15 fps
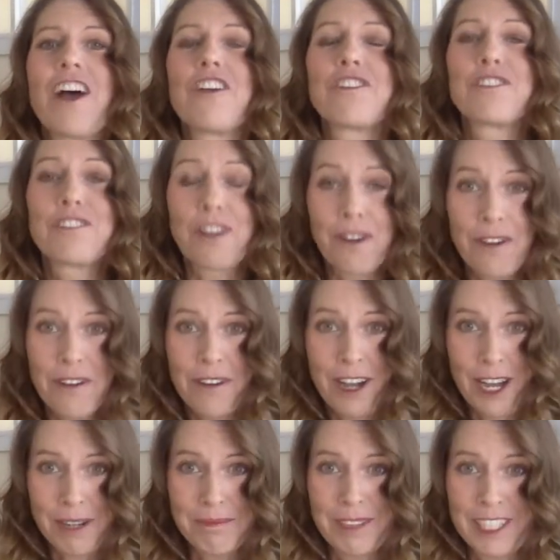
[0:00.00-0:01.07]
so
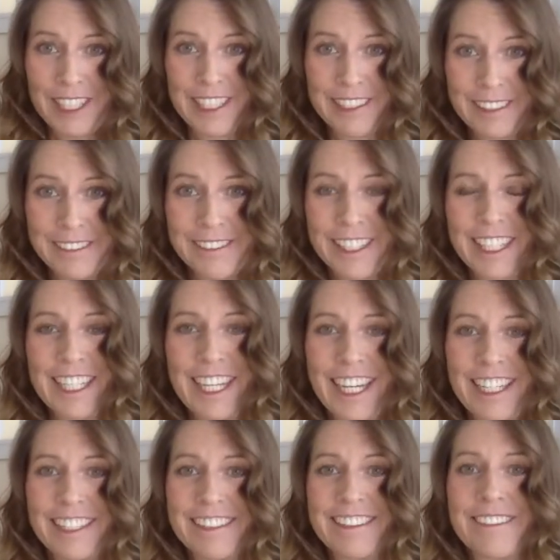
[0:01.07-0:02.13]
humbling to
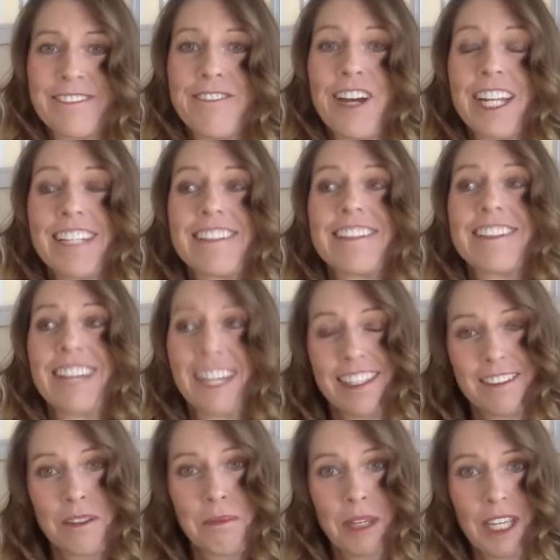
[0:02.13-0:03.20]
realize what it's
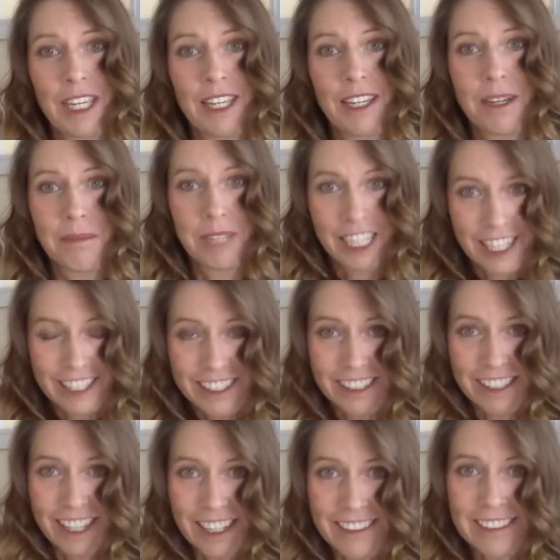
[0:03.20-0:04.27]
like to be a
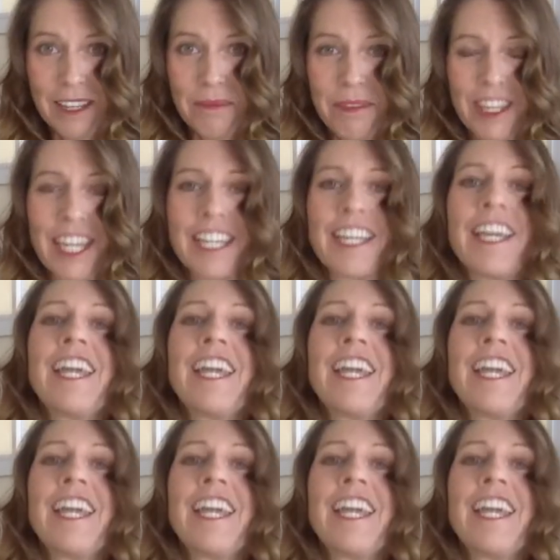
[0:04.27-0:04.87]
beginner at something.